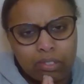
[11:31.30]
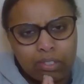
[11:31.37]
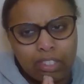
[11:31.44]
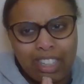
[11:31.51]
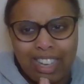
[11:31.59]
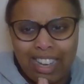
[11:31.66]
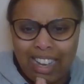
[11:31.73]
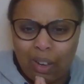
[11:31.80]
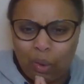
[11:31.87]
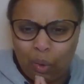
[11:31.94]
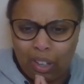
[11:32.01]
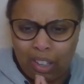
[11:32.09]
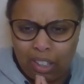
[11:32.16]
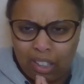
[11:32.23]

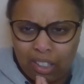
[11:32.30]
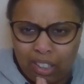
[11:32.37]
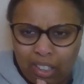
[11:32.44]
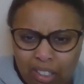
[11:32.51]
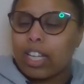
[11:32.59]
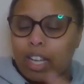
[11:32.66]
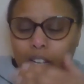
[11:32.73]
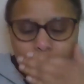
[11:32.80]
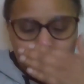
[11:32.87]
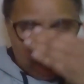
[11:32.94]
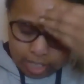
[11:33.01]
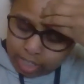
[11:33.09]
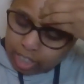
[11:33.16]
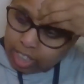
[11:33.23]
How?
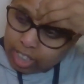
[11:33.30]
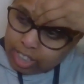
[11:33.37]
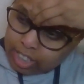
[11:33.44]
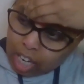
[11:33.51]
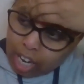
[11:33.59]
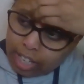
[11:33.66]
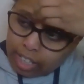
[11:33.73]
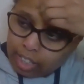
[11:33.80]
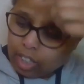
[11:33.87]
Is he gonna die in a